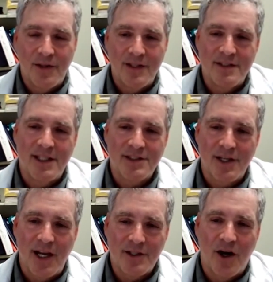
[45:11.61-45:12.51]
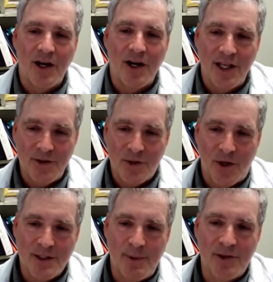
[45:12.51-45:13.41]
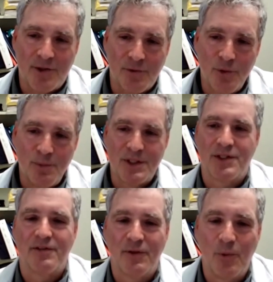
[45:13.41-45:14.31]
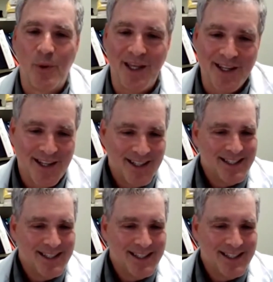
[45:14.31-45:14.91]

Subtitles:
these are like Darlene talks about the rumors of the week.